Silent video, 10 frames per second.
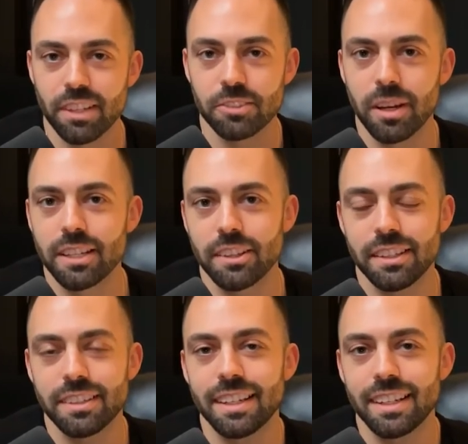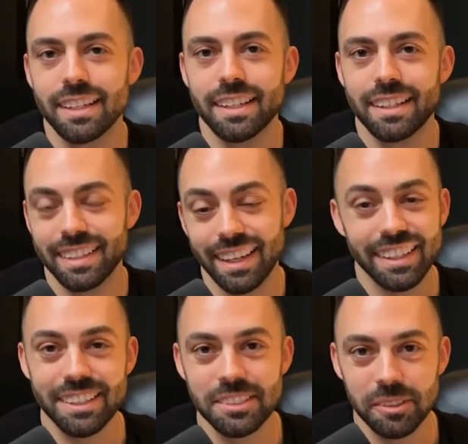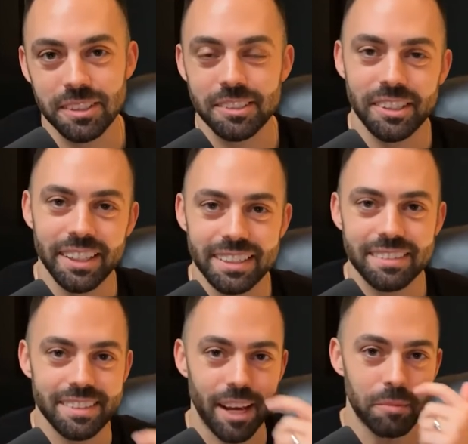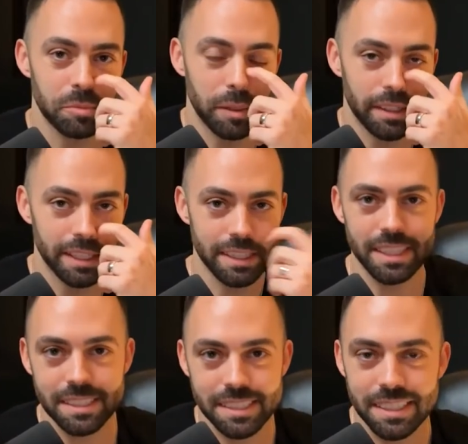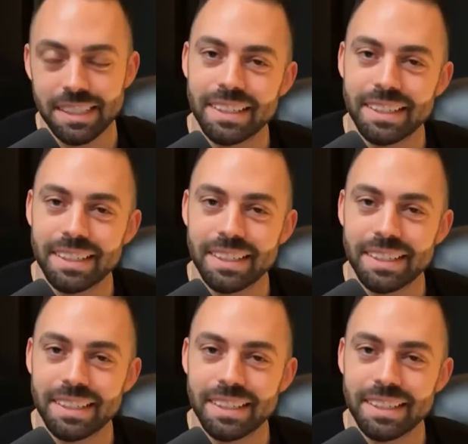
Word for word: Like this one. That, yeah, like this one. So like time spent like this.